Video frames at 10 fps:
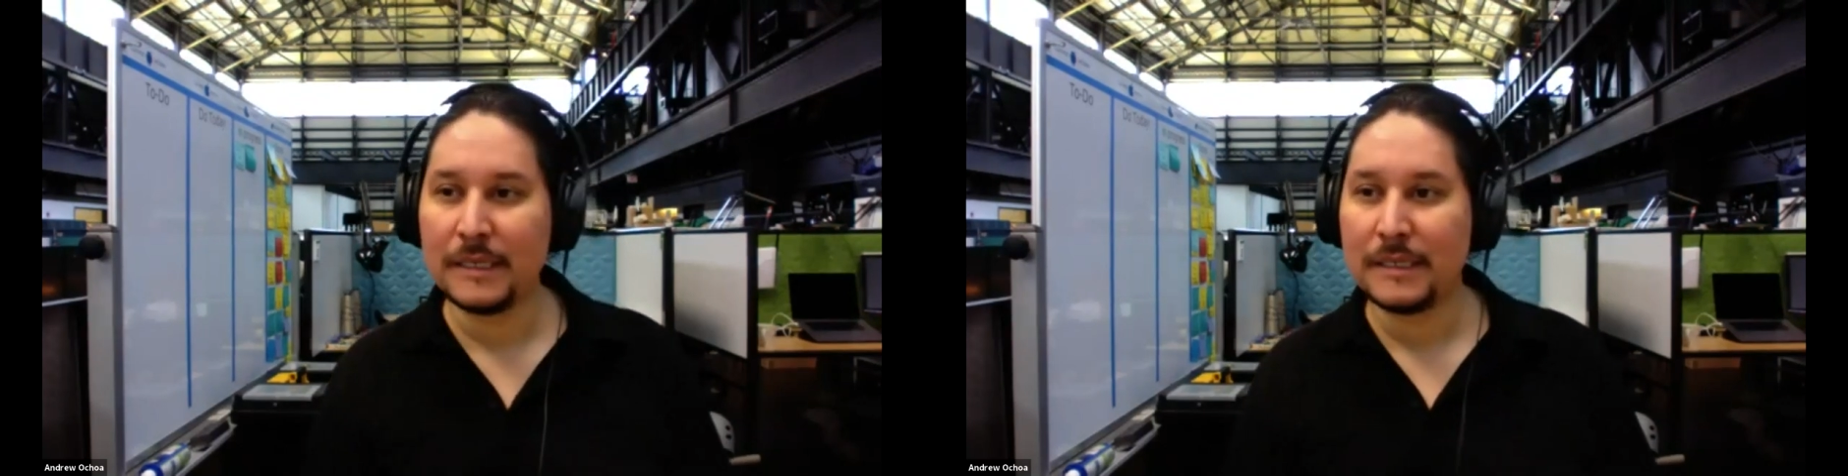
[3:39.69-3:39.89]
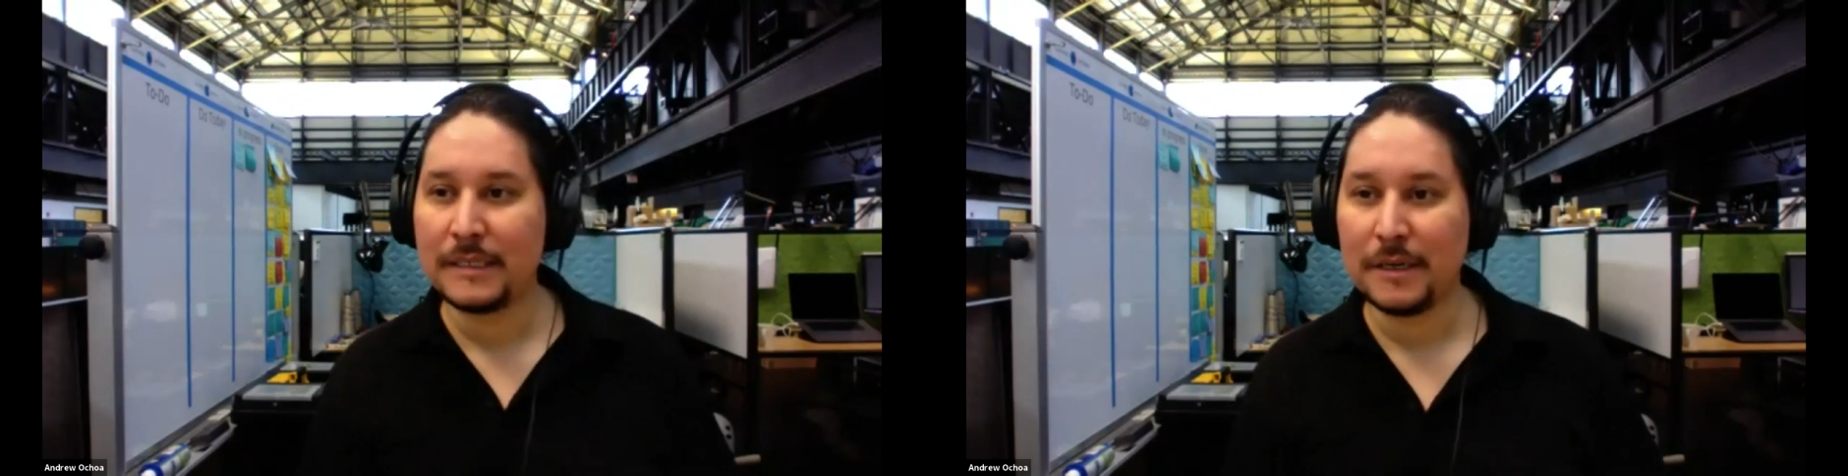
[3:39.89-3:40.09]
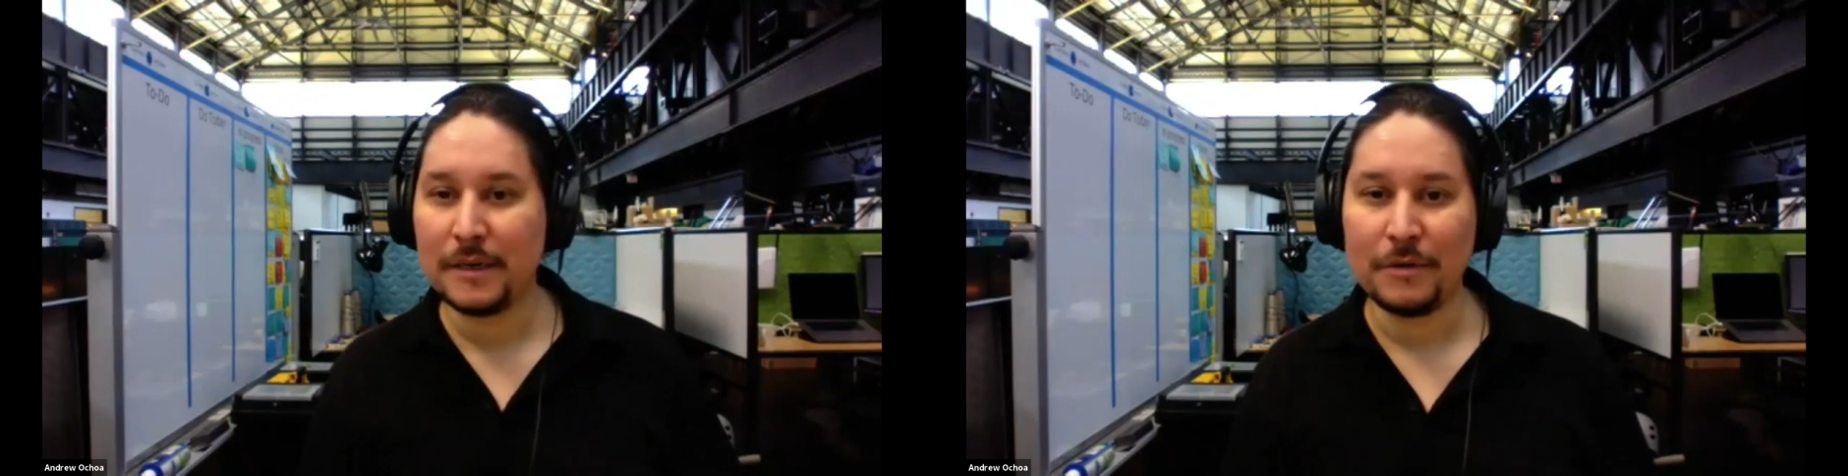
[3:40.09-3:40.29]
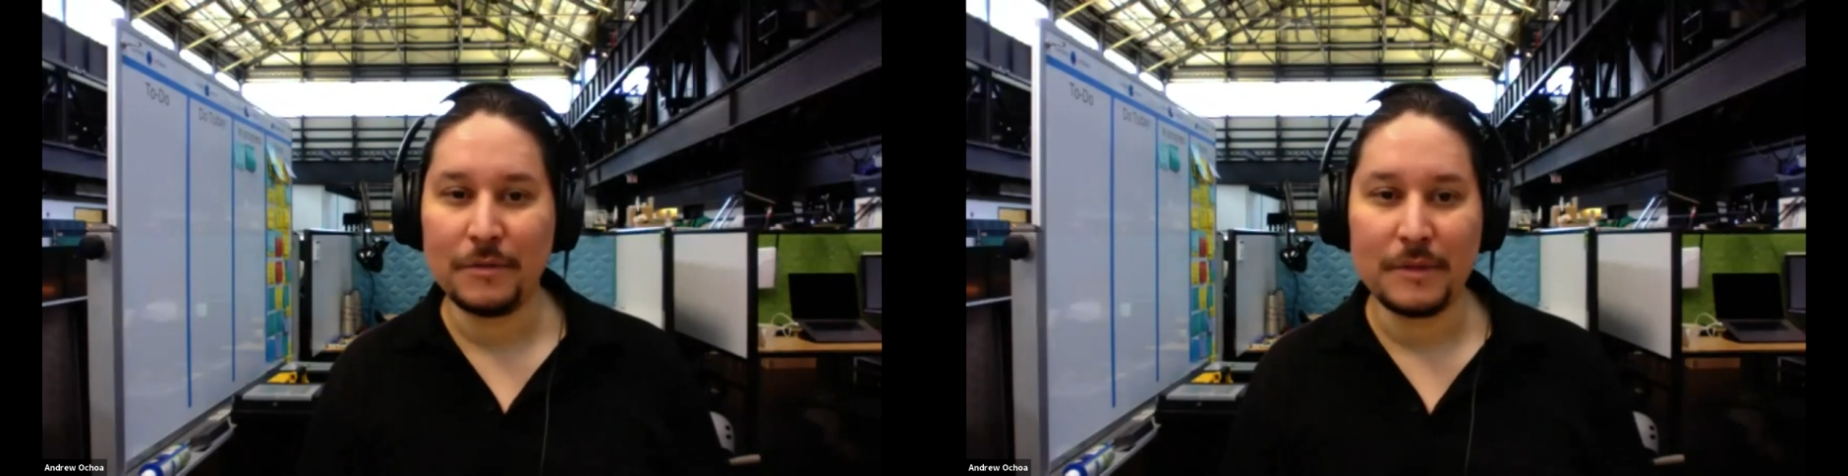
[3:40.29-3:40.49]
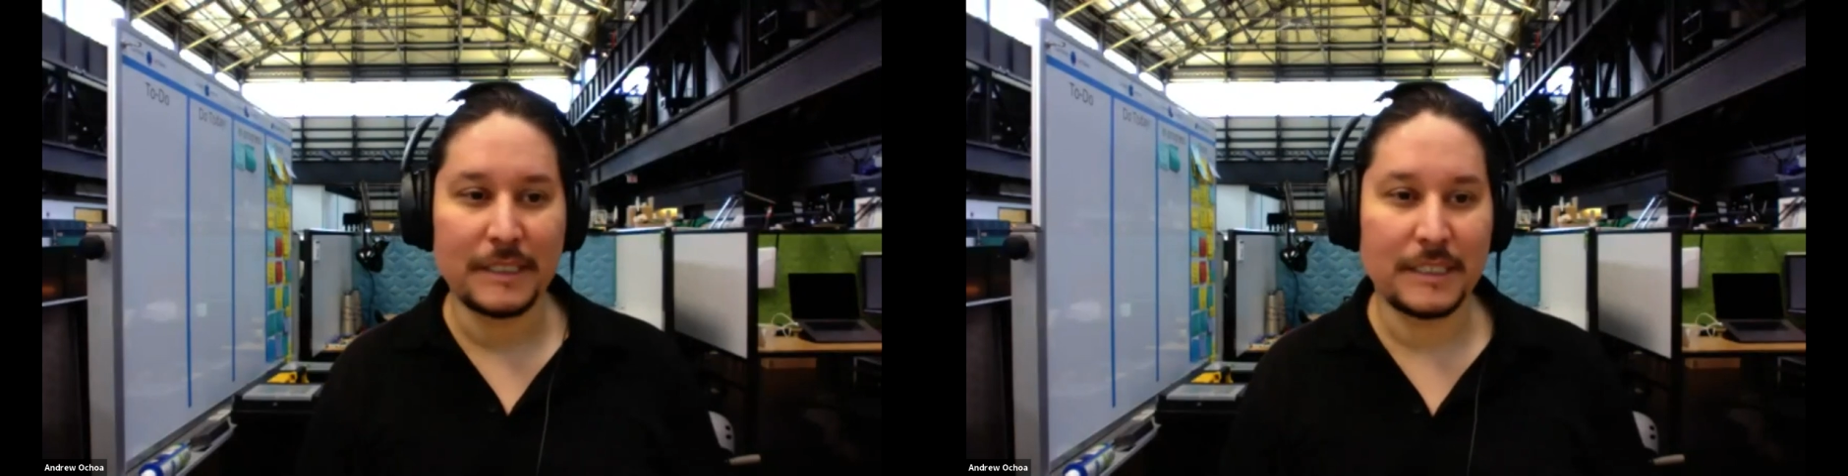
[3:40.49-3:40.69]

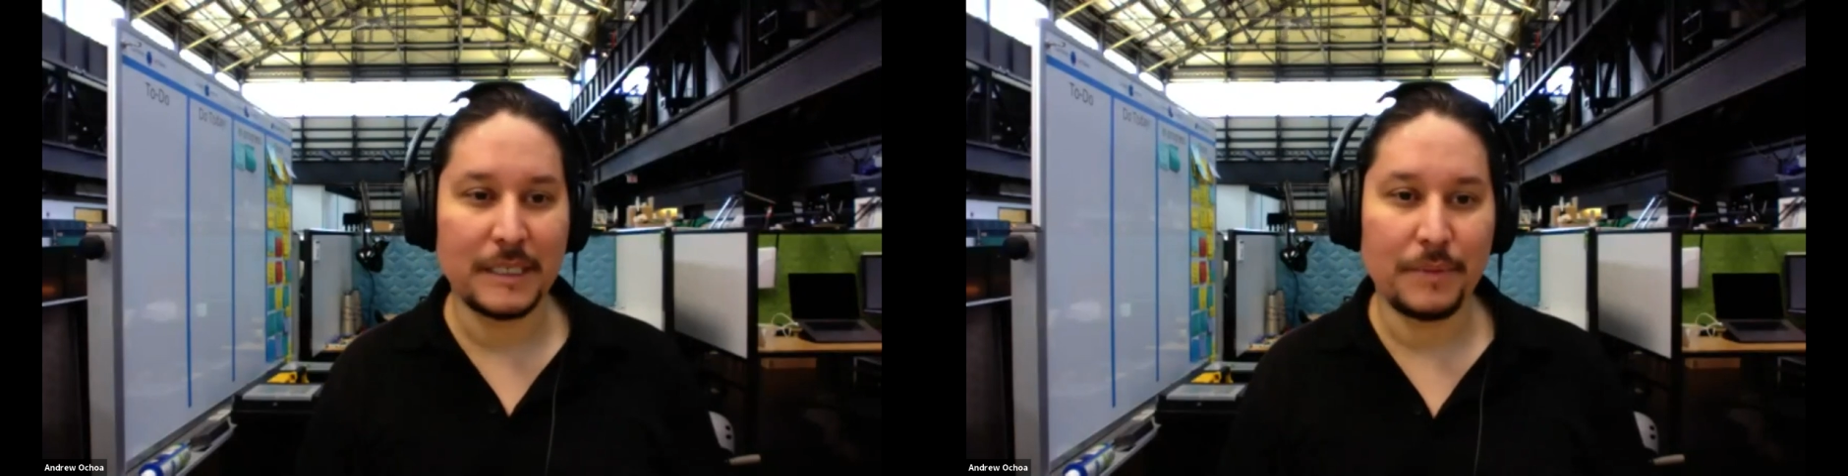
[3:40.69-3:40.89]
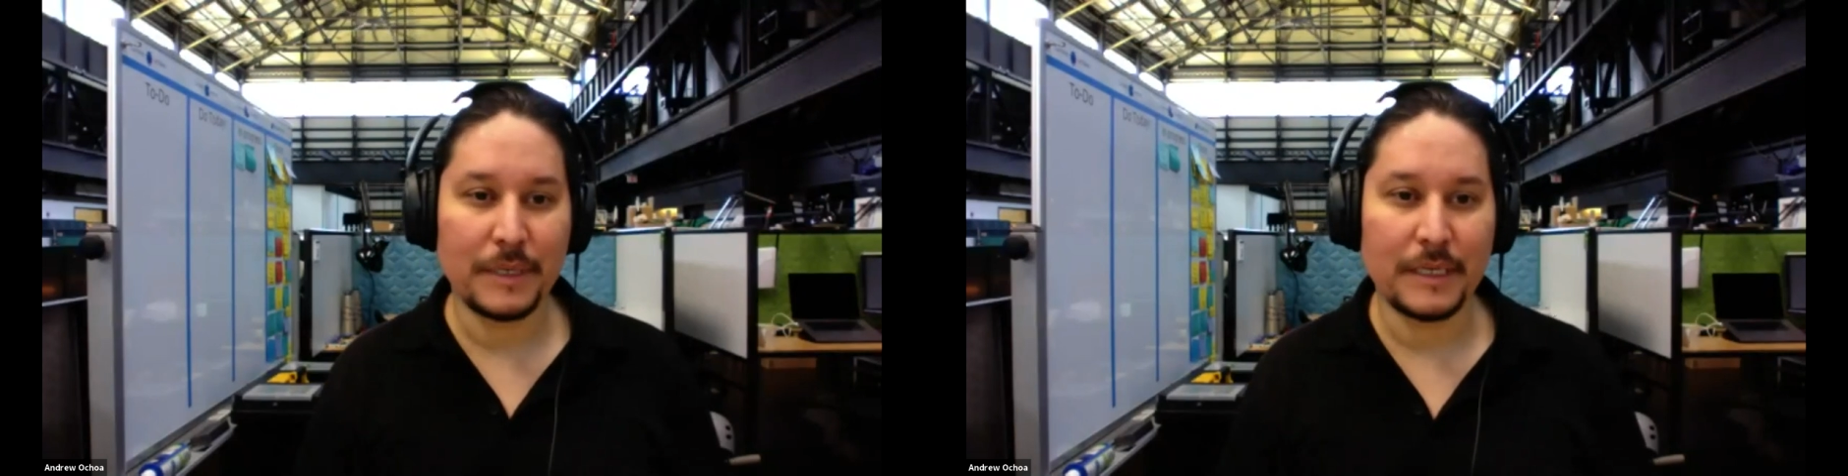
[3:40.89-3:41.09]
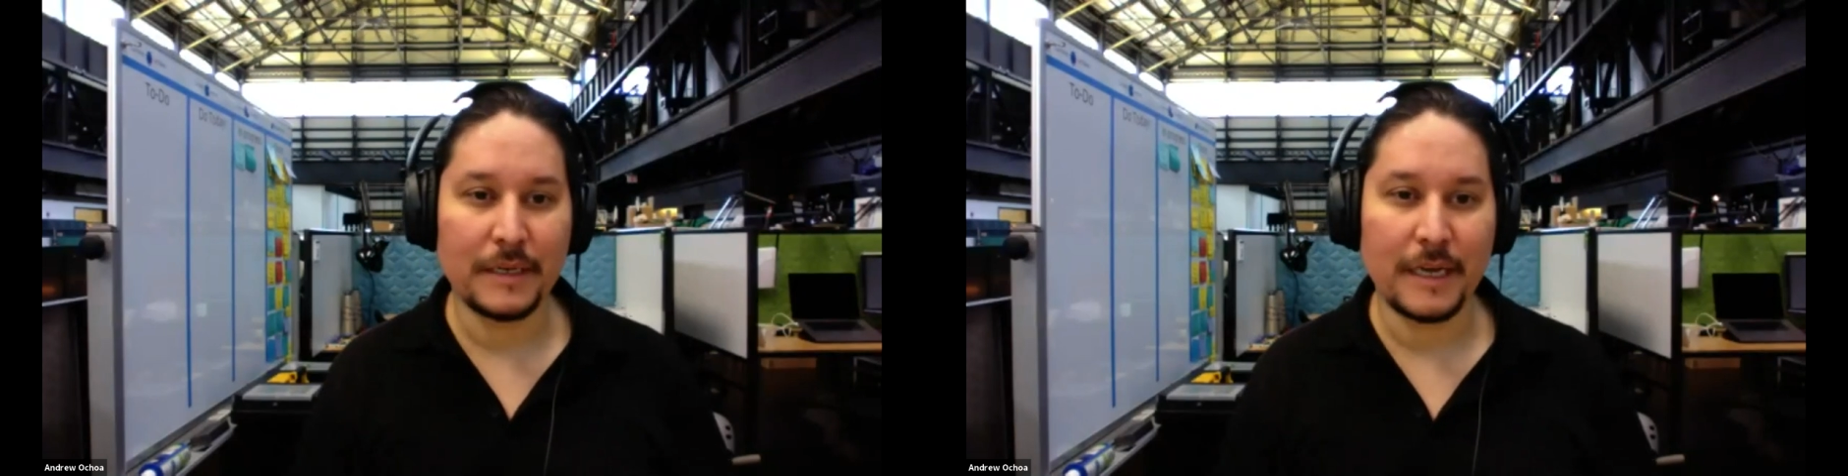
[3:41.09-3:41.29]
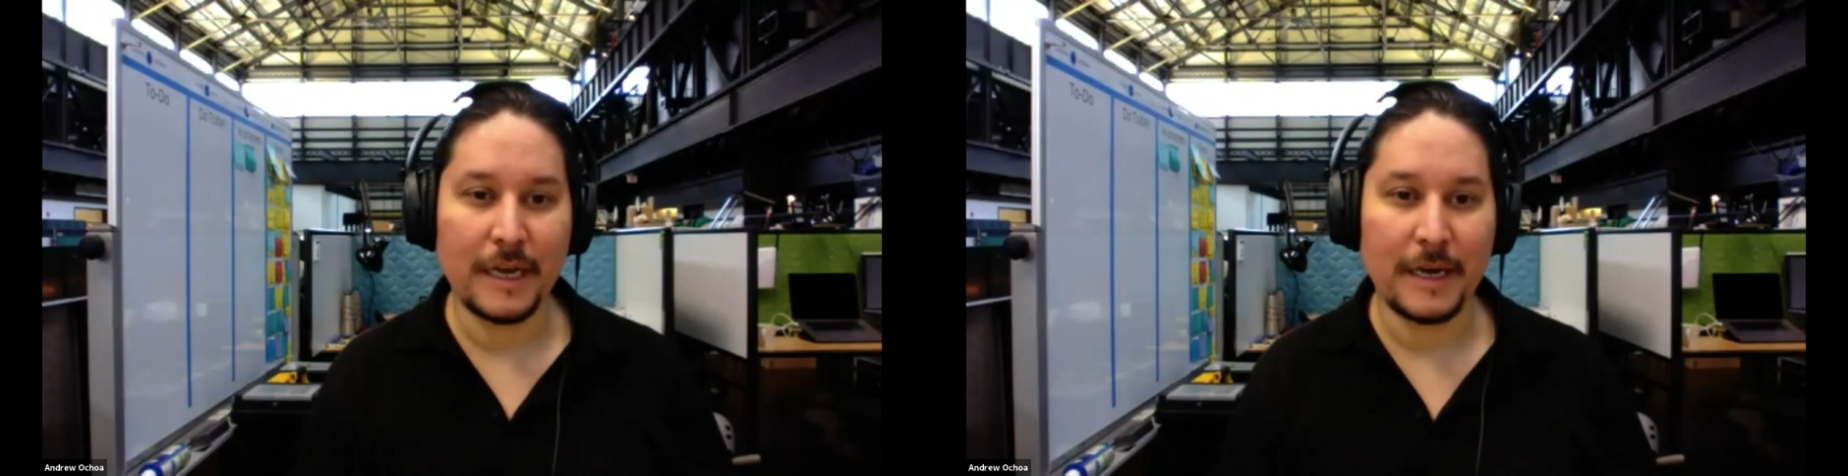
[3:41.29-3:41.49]
So let's jump in.